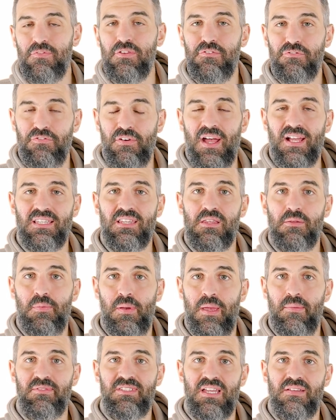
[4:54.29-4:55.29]
for the fact that the
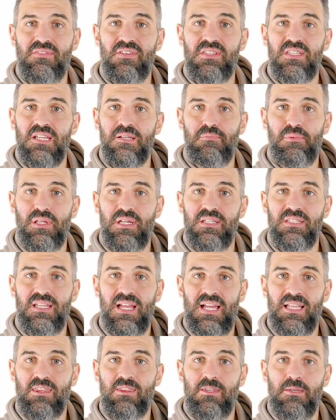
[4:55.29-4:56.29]
payments have to take place
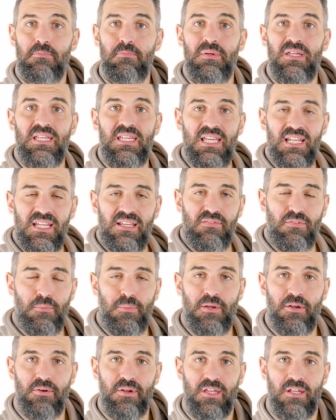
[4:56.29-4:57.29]
at the beginning of the
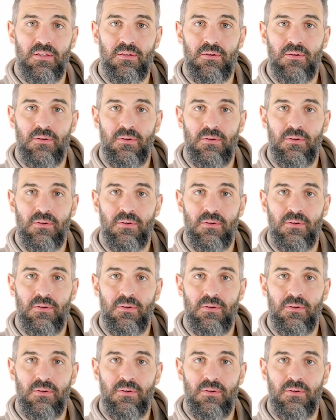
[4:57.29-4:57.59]
period.